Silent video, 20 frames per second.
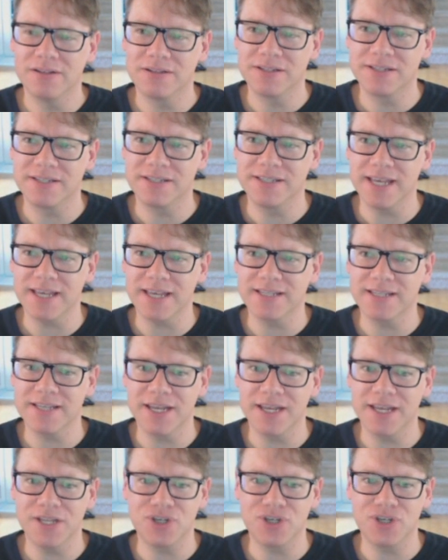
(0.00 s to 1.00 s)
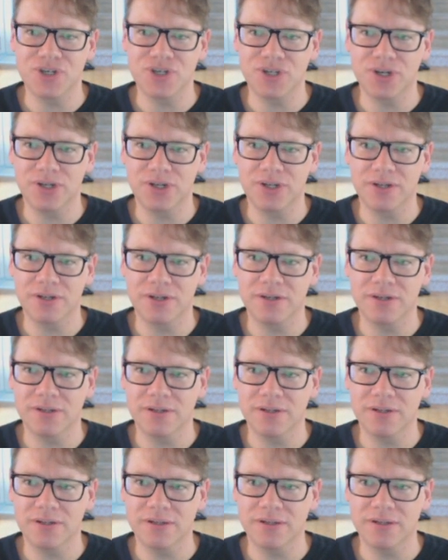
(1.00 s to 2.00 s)
six inch
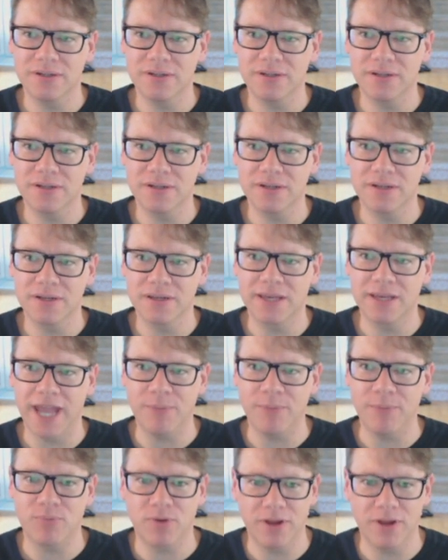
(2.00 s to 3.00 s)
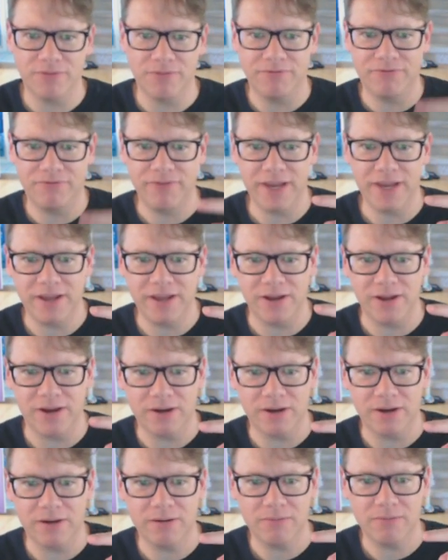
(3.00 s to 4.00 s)
Gabriel
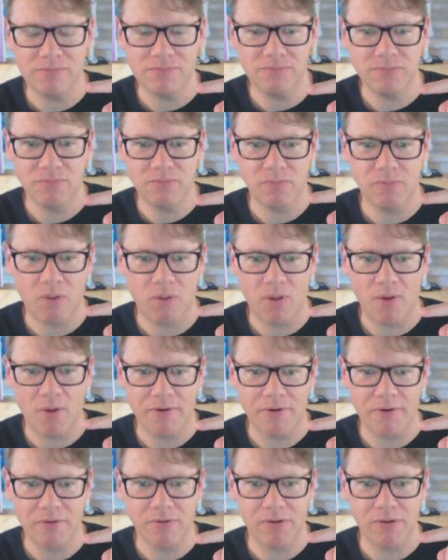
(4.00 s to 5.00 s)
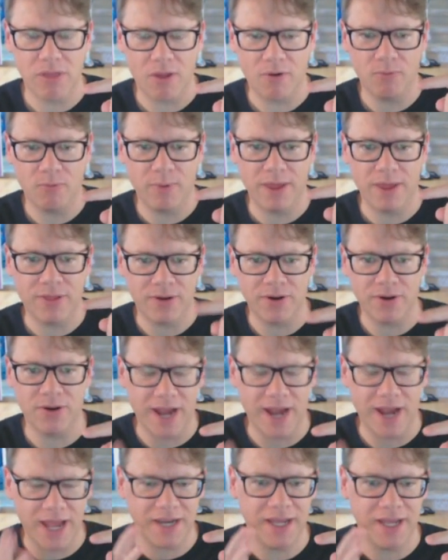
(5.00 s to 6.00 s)
figure. Oh. With
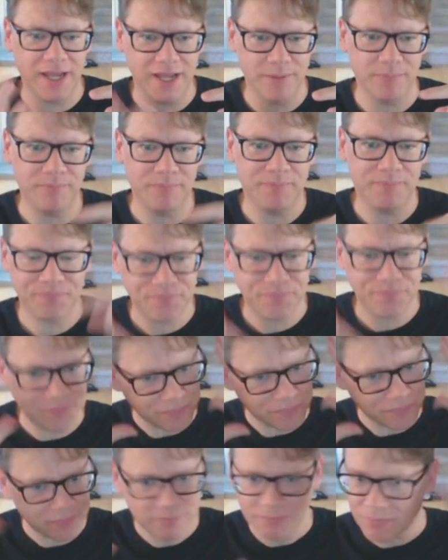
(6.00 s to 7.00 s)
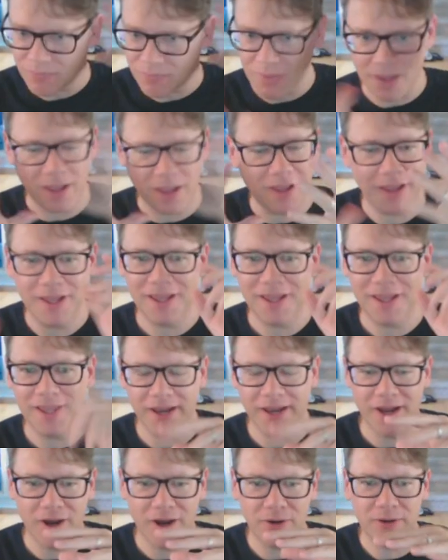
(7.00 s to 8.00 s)
her and him. That's cool.
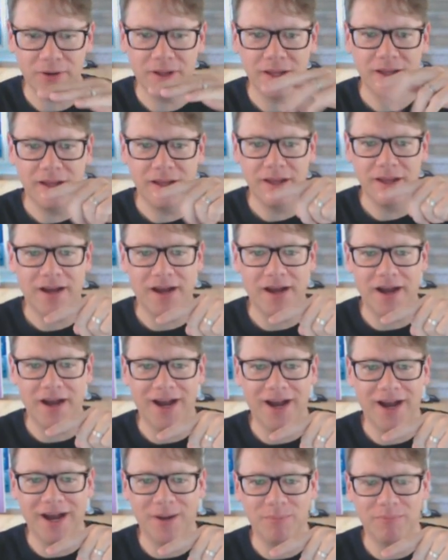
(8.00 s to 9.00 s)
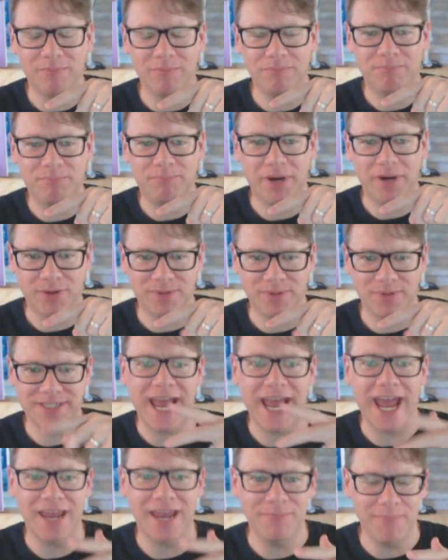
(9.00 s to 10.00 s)
You know. Um, but it was
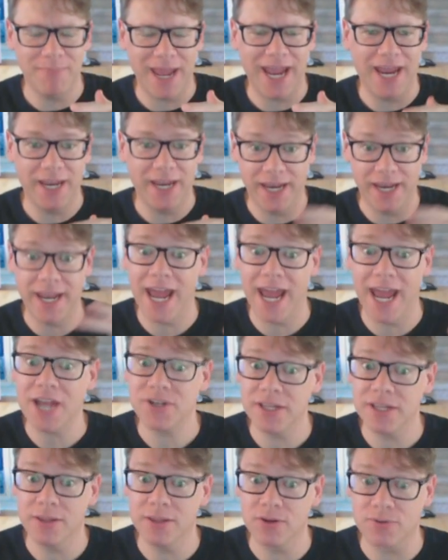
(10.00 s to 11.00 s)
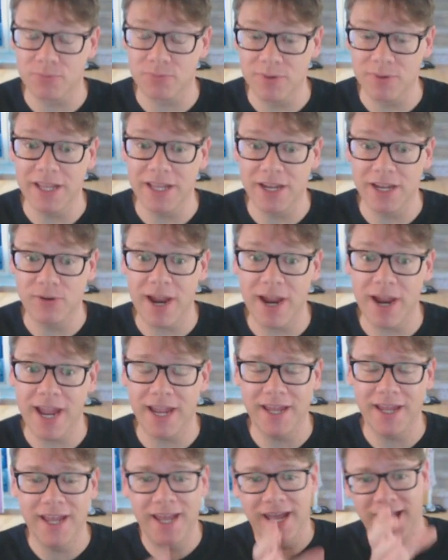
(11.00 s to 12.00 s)
handmade and it actually looked really
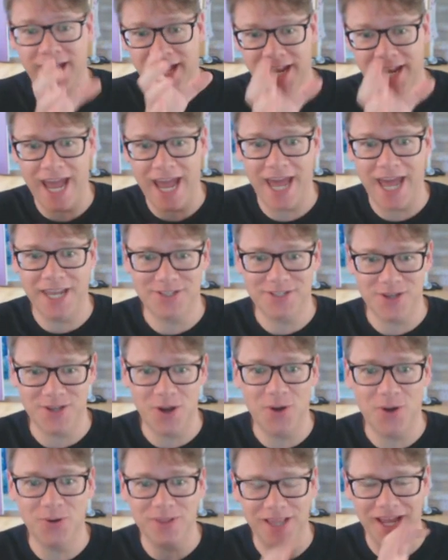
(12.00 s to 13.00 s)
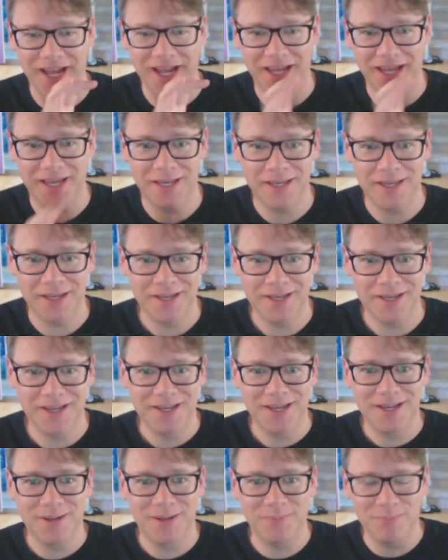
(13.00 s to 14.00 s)
great. And it had its own like
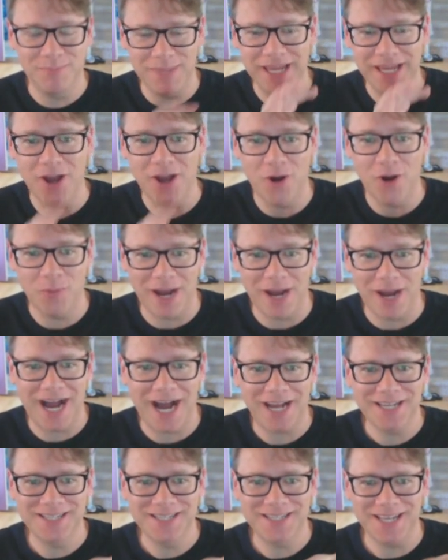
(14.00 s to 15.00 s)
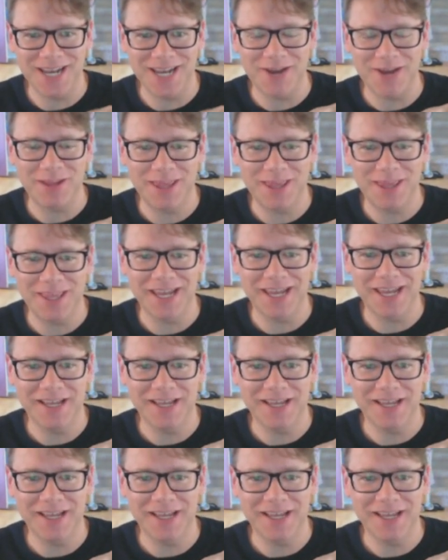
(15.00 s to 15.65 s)
Mego box and everything.